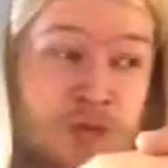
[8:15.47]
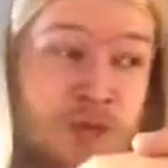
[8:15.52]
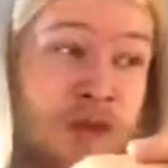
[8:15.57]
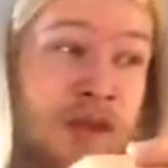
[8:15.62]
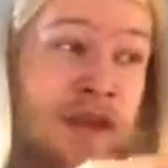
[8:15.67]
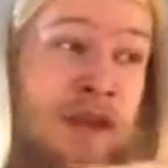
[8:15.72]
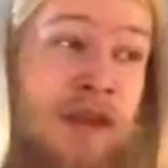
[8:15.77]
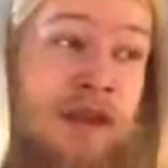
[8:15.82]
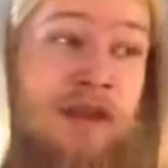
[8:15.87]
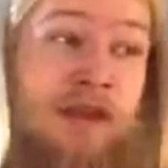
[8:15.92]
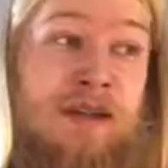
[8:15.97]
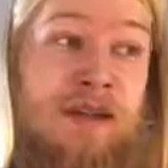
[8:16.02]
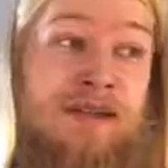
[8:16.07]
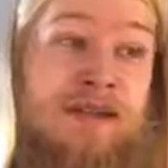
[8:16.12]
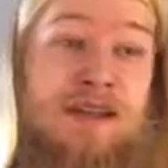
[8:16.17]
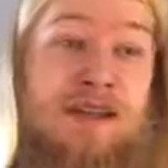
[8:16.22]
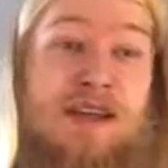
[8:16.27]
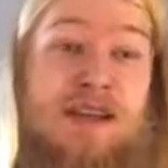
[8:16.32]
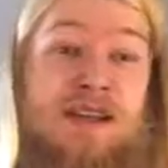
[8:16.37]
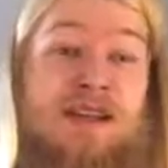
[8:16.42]
But then the
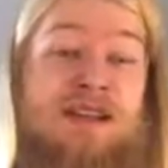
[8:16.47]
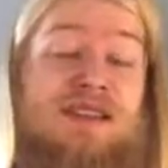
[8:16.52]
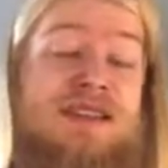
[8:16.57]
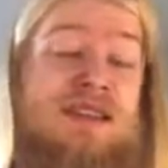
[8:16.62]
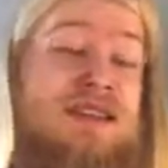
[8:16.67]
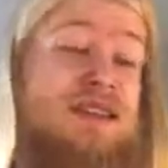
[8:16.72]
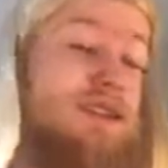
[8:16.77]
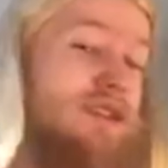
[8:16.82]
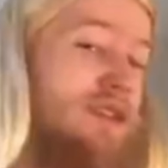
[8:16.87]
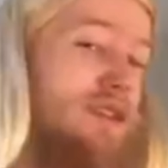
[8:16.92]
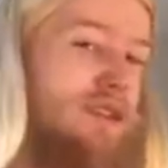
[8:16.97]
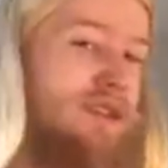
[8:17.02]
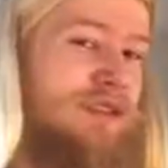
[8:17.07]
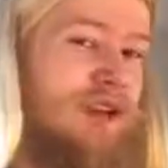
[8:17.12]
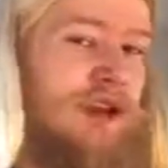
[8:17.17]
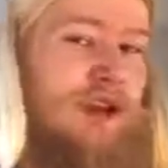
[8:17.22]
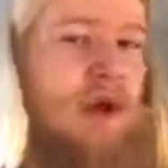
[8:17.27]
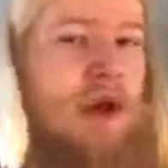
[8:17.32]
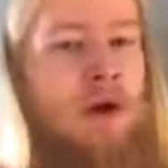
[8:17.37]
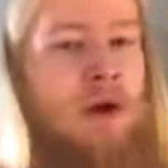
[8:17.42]
state sends
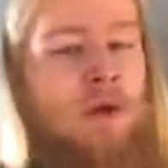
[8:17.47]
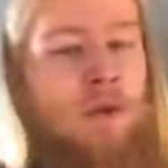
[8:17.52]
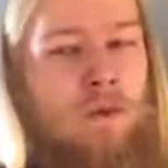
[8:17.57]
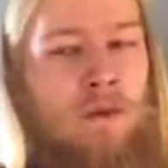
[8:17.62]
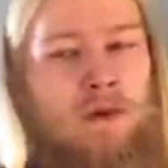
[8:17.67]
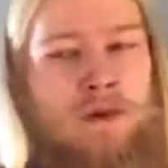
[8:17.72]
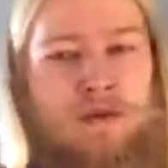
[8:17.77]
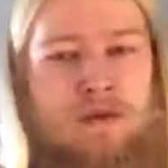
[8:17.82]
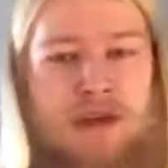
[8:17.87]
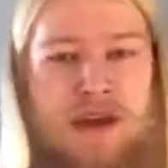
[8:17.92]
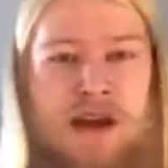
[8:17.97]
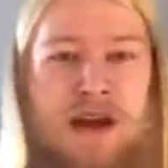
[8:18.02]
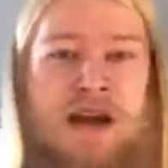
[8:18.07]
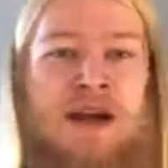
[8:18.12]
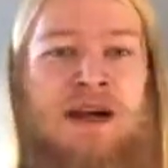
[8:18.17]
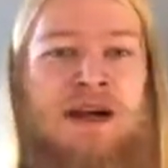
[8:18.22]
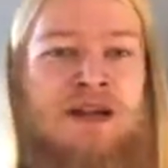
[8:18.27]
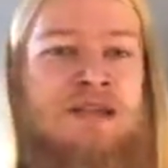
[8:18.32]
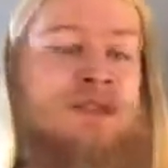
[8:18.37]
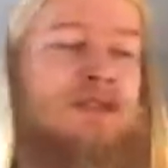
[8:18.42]
one of the
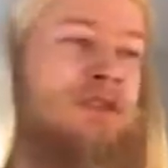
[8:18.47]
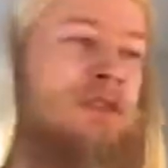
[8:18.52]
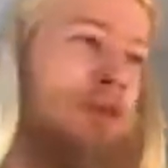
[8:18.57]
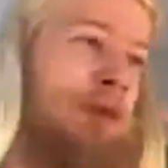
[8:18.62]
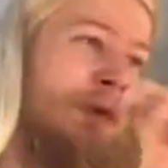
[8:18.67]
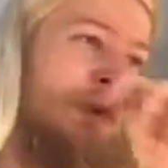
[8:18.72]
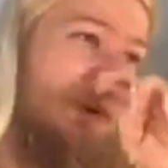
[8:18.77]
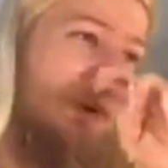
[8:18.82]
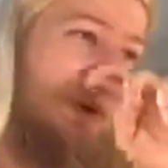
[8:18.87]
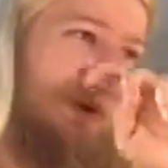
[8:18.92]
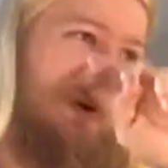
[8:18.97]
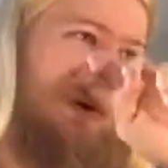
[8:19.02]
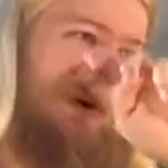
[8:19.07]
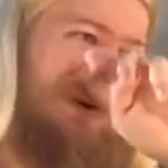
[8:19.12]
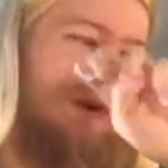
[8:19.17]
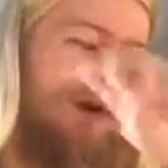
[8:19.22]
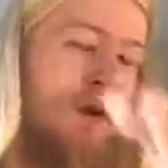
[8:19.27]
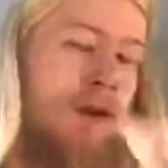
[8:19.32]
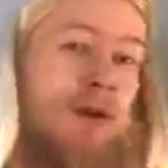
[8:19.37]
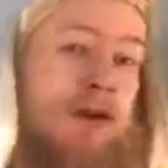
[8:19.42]
heirs to the
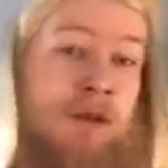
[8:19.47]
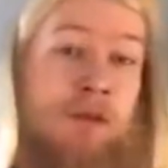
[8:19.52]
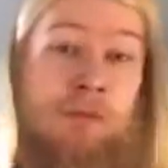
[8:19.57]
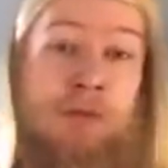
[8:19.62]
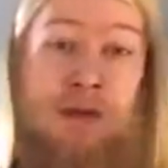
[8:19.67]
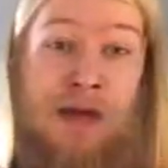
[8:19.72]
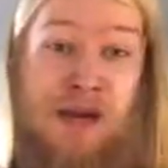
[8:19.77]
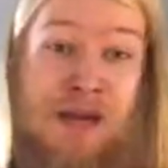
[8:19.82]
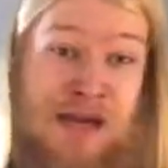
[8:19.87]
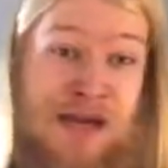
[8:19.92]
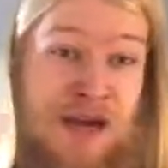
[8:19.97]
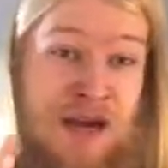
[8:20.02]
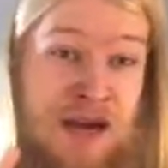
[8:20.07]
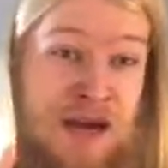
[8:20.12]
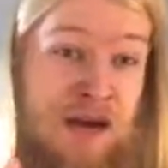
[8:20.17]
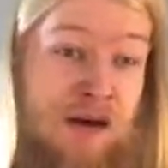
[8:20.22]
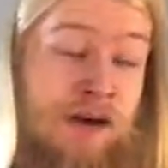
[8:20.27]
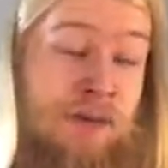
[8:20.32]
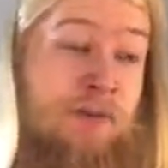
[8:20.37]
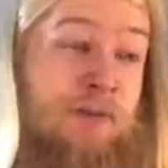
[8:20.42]
throne, not the main
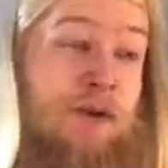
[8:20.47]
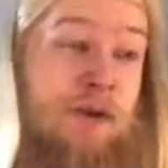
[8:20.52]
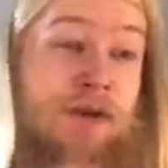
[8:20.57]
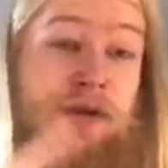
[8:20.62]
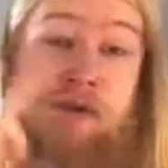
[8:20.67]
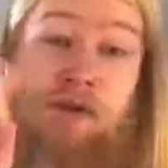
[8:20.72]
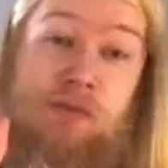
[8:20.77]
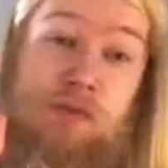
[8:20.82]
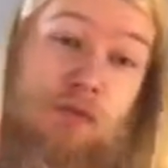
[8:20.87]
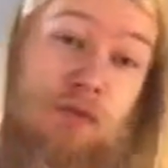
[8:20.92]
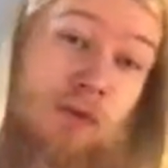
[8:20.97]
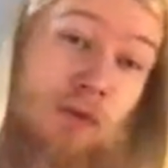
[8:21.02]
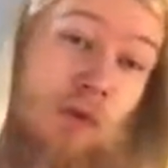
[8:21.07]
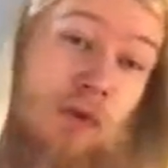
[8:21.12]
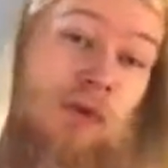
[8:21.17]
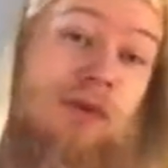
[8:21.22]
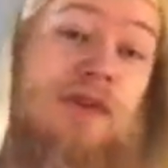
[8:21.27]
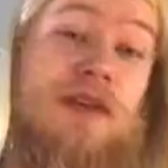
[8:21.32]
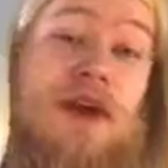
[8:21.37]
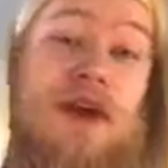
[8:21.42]
heir, but
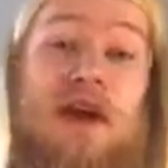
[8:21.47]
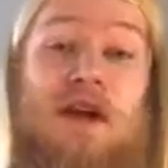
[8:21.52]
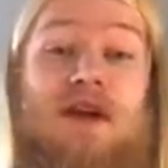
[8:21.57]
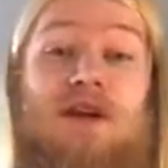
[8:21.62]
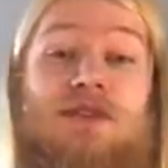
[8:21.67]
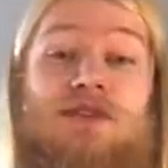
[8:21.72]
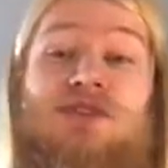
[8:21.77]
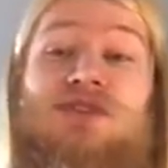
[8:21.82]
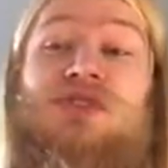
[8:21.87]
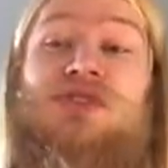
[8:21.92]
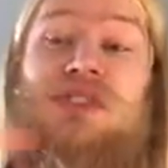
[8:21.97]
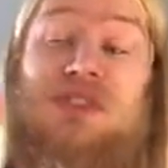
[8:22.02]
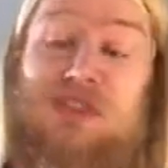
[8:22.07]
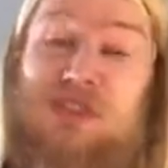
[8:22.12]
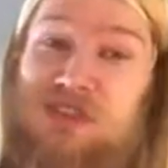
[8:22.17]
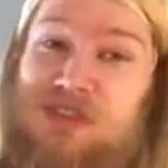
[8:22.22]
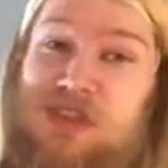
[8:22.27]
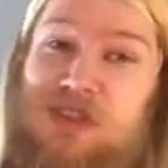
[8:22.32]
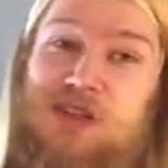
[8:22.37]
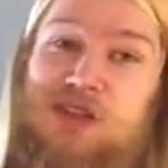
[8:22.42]
one of the heirs is
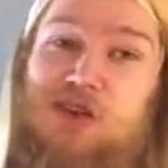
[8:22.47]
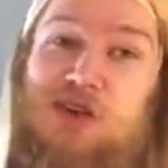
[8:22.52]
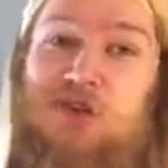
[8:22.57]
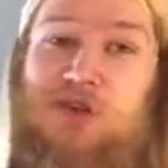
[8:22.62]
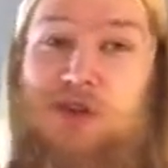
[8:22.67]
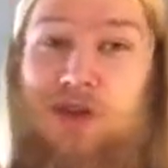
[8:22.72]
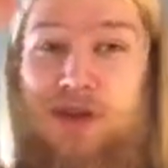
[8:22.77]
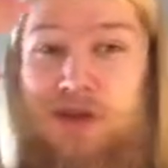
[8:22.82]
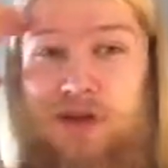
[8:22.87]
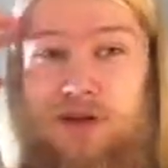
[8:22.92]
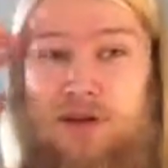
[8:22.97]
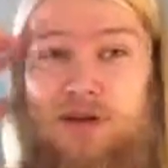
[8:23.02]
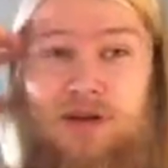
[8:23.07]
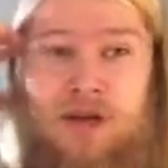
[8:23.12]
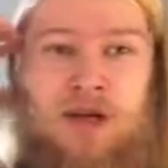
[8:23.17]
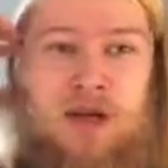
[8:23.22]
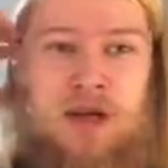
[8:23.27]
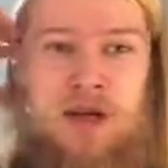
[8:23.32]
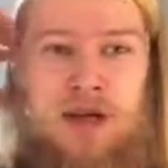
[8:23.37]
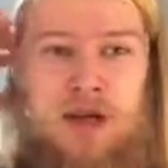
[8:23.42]
sent over there
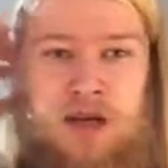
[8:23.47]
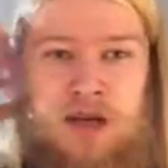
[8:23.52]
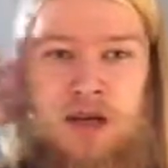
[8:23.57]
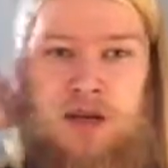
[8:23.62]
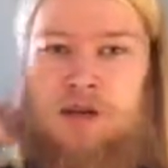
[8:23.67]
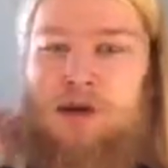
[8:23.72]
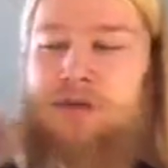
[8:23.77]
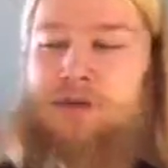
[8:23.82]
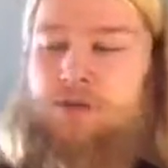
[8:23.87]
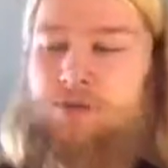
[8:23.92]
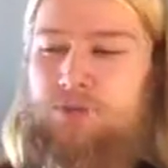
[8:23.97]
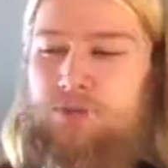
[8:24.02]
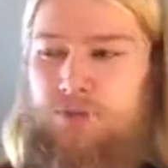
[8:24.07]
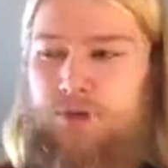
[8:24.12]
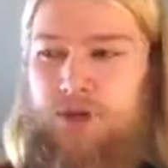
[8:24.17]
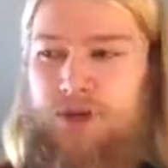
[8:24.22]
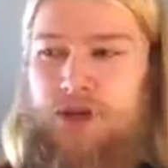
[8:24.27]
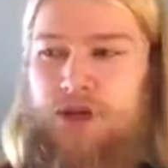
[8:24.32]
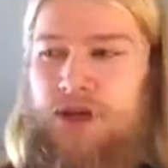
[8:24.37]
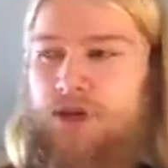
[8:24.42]

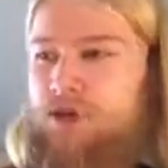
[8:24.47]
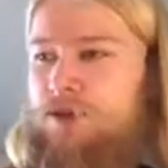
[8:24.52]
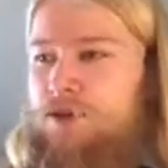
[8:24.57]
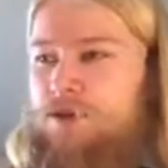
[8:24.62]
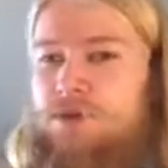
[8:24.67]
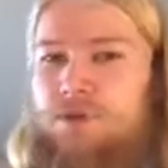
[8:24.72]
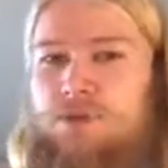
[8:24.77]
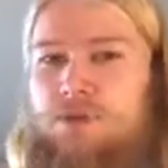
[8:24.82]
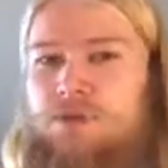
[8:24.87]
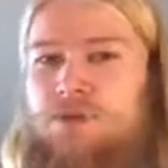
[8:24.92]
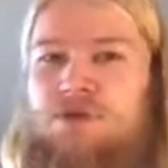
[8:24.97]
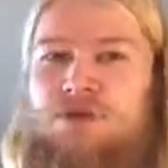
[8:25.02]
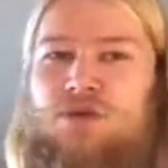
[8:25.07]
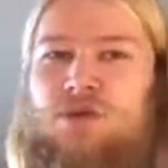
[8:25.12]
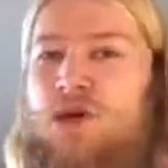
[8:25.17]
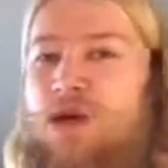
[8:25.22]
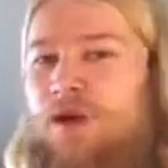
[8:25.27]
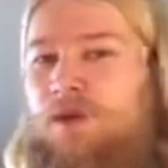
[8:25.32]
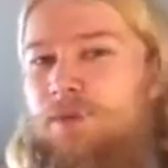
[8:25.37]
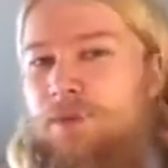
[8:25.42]
for like
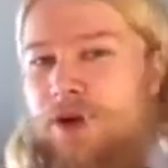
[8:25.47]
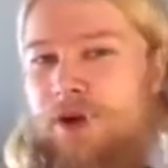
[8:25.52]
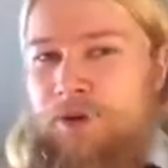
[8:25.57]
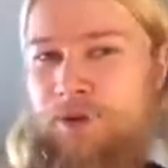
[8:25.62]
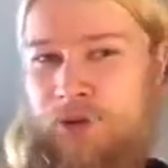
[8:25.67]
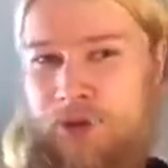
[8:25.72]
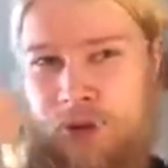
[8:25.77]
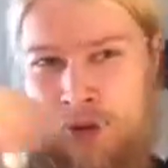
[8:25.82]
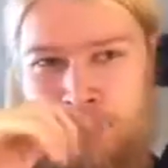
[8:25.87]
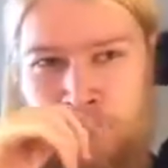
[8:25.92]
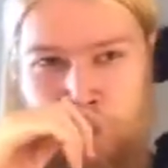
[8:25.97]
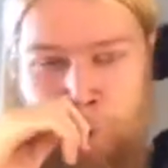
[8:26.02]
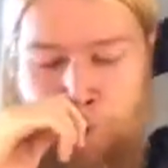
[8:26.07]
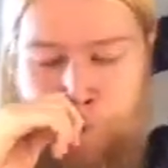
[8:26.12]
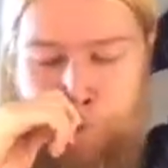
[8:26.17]
2-year period